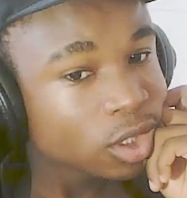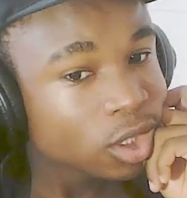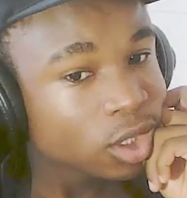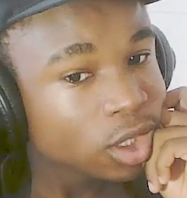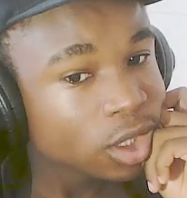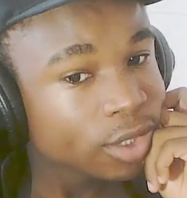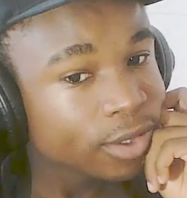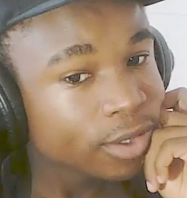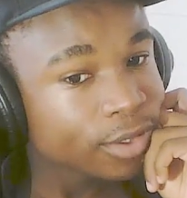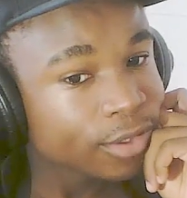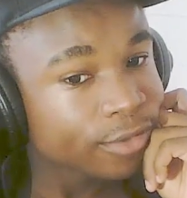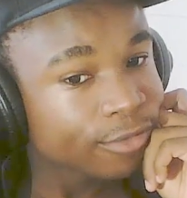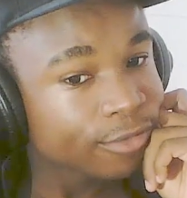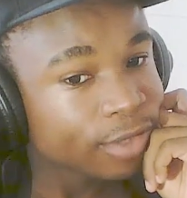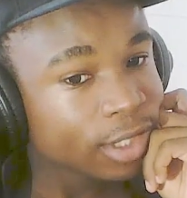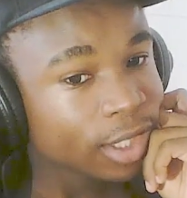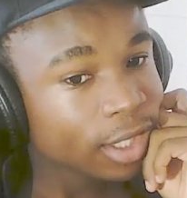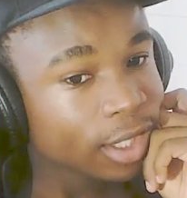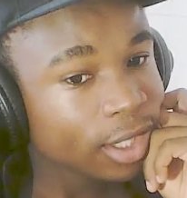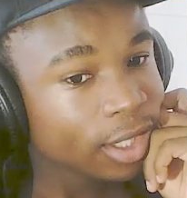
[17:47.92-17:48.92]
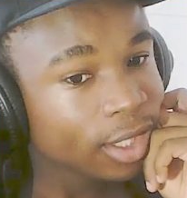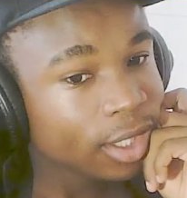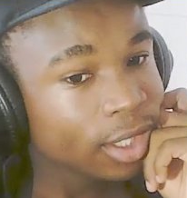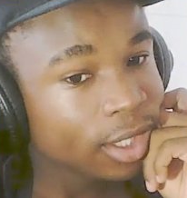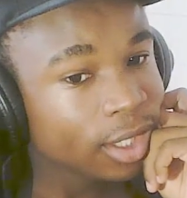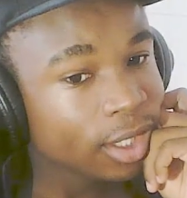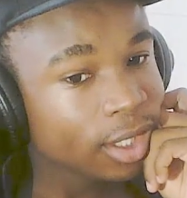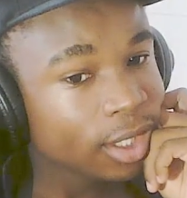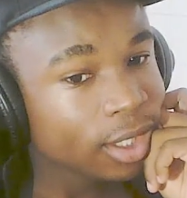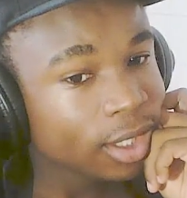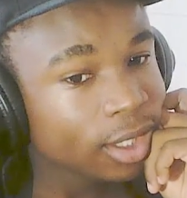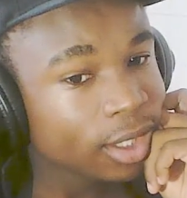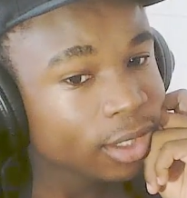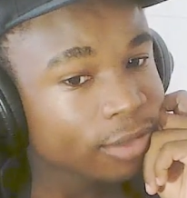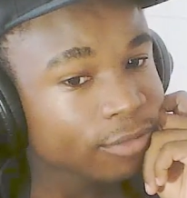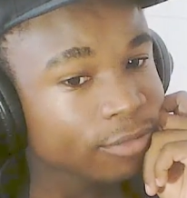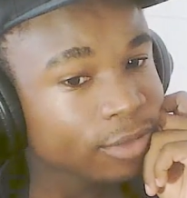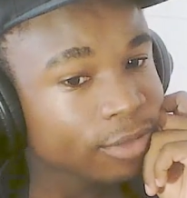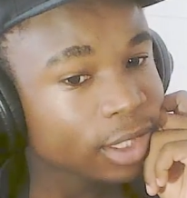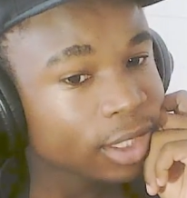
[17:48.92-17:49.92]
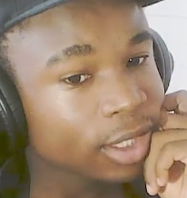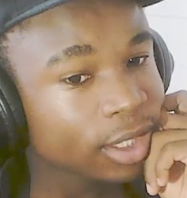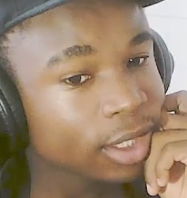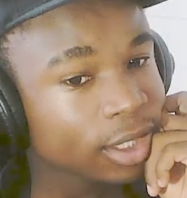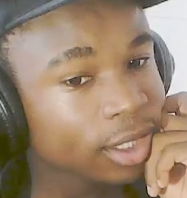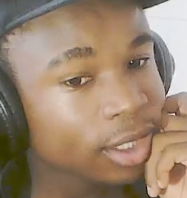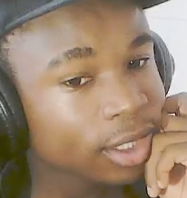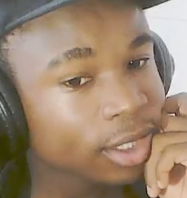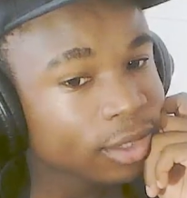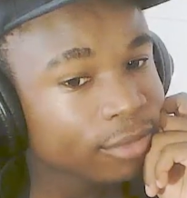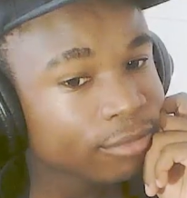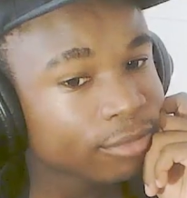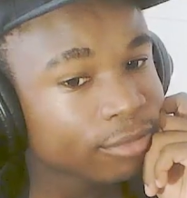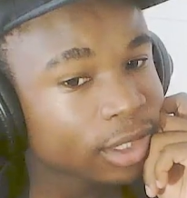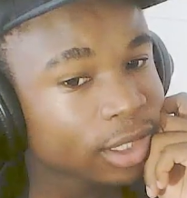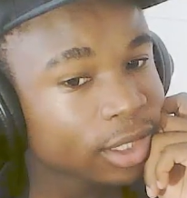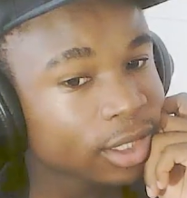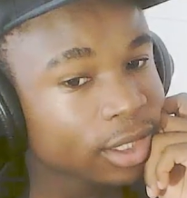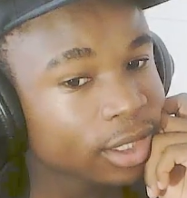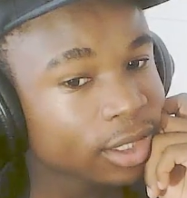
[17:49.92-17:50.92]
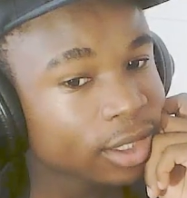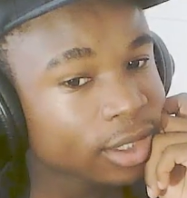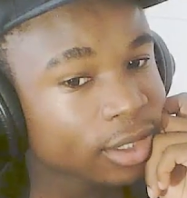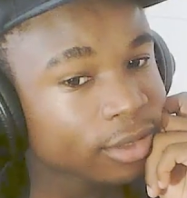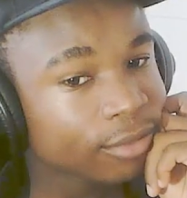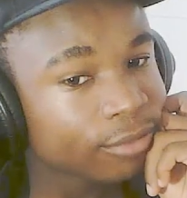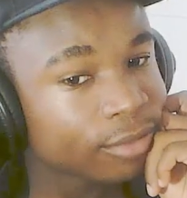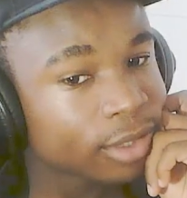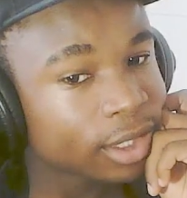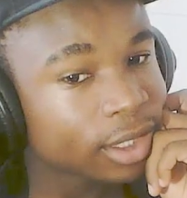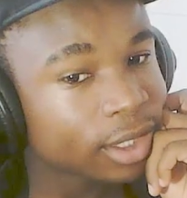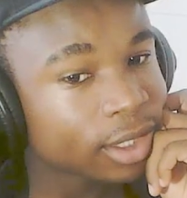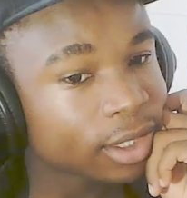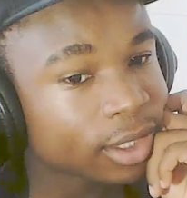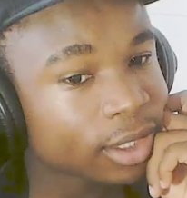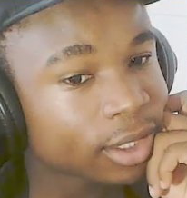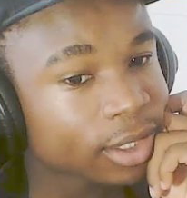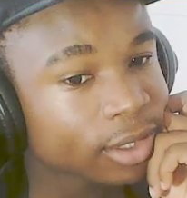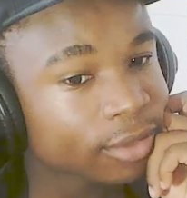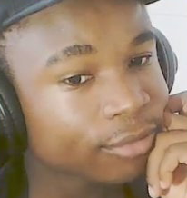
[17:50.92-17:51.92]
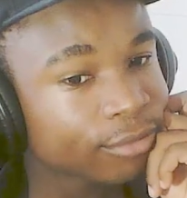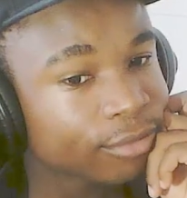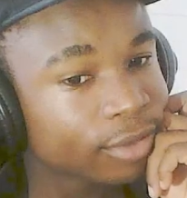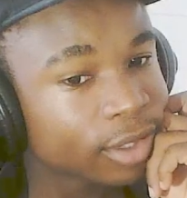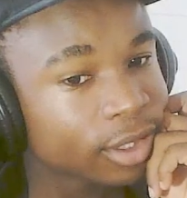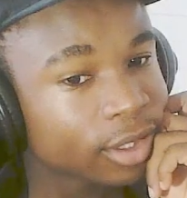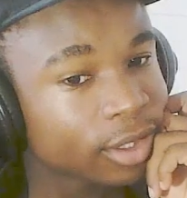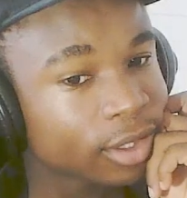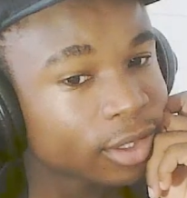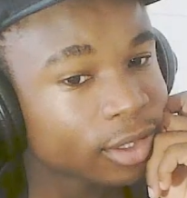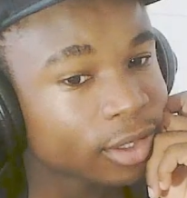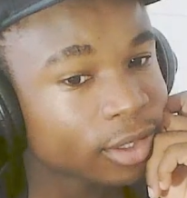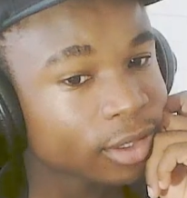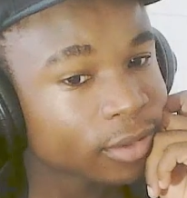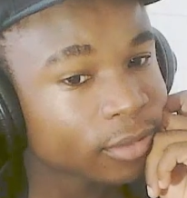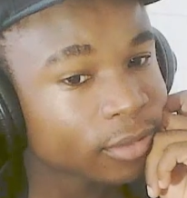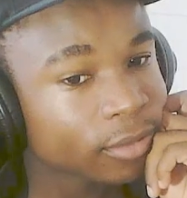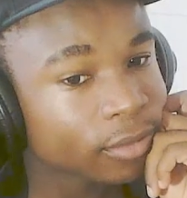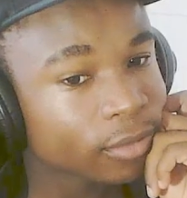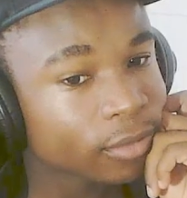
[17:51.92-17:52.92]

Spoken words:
It is very, very, very, very, very